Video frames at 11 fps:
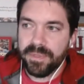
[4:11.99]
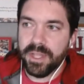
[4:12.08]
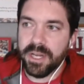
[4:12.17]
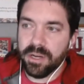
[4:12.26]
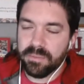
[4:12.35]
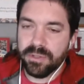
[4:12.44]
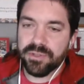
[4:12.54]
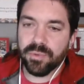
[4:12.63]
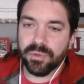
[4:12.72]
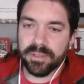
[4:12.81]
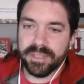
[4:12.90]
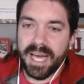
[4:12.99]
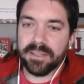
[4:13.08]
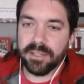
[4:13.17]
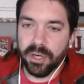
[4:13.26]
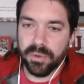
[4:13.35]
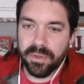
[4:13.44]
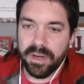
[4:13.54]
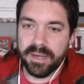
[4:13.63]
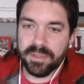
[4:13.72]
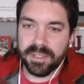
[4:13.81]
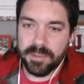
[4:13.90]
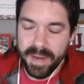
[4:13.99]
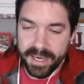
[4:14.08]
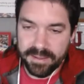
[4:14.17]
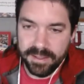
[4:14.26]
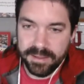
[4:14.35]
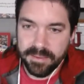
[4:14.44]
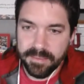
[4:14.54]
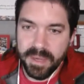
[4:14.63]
the numbers were a lot lower than I was expecting